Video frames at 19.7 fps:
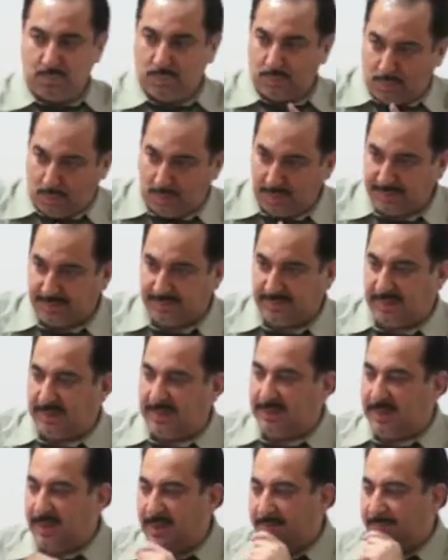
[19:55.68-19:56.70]

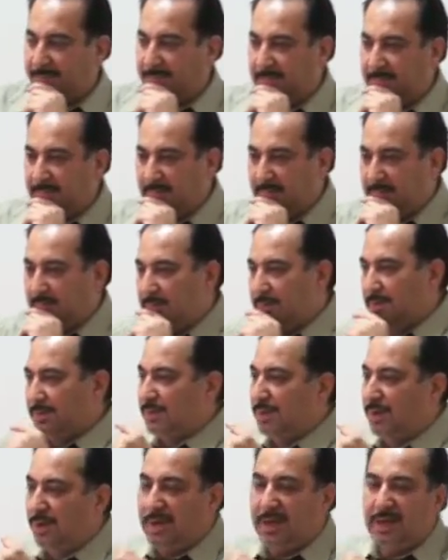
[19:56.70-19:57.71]
Constant, yeah?
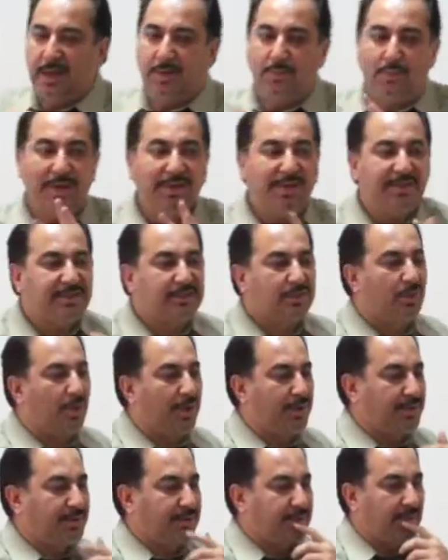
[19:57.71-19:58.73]
So here, what is
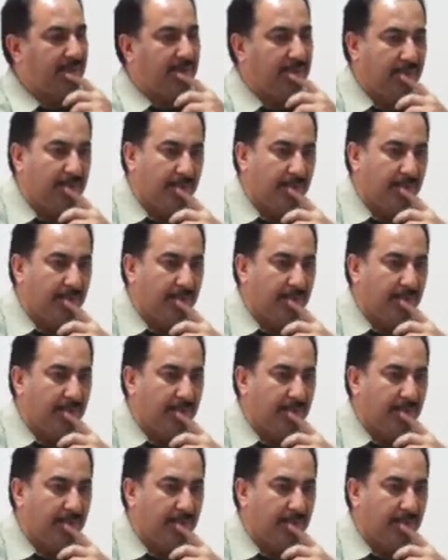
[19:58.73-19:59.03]
constant?